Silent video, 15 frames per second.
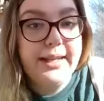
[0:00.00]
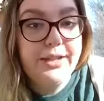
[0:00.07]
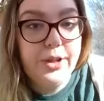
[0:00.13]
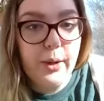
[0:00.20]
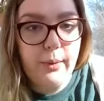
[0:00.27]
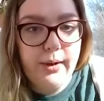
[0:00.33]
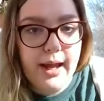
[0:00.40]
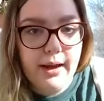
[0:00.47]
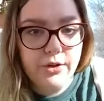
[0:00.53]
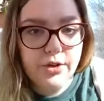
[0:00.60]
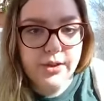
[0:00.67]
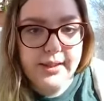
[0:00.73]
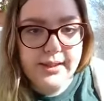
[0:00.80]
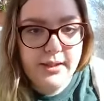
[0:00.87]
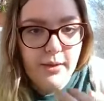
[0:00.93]
I don't
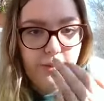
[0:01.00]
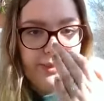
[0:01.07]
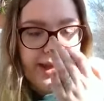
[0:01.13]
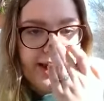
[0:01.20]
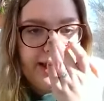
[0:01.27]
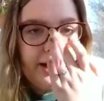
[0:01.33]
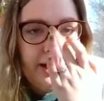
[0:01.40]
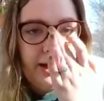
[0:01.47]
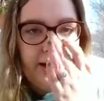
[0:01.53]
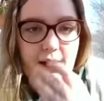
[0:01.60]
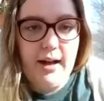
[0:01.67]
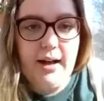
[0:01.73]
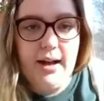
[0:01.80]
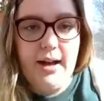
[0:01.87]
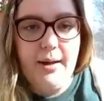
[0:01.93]
actually know that.
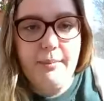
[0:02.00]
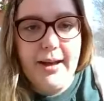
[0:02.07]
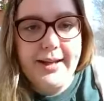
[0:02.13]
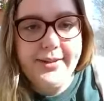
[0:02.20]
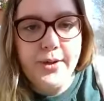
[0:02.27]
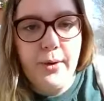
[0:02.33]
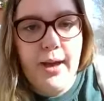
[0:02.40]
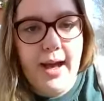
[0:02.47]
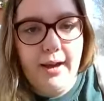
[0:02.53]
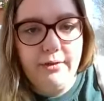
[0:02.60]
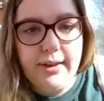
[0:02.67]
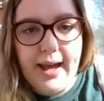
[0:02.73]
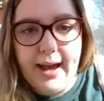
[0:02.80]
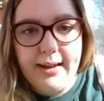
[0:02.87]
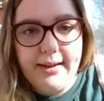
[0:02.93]
I don't
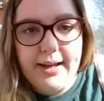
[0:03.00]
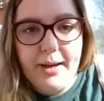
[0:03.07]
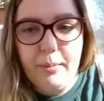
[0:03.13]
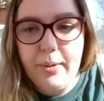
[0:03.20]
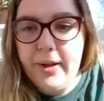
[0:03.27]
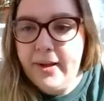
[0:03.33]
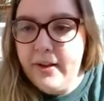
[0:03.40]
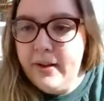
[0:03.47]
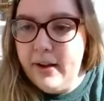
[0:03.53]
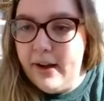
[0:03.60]
have catnip.